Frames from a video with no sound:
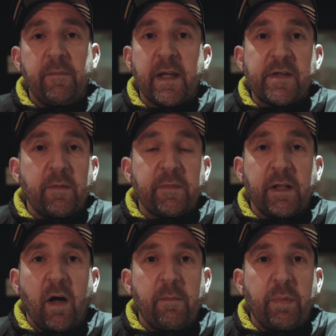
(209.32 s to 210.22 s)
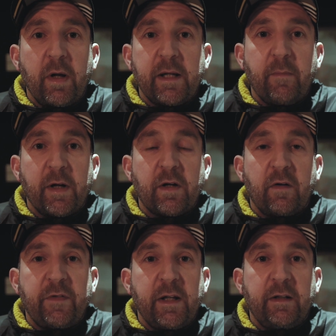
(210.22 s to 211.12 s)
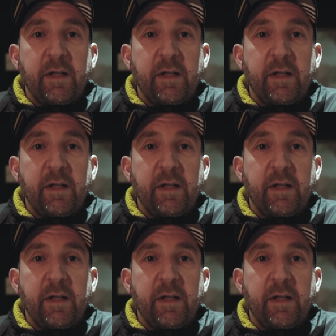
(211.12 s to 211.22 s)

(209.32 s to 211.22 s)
There's something that I'm putting in my coffee,